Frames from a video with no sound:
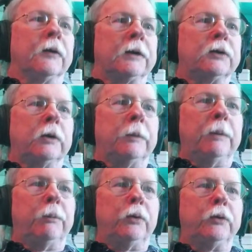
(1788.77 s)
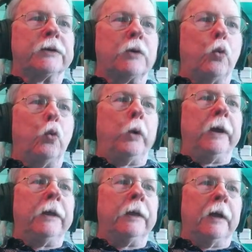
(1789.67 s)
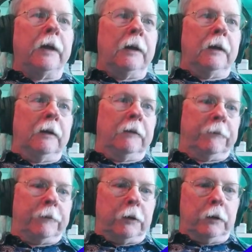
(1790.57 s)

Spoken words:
going to be boots with fur.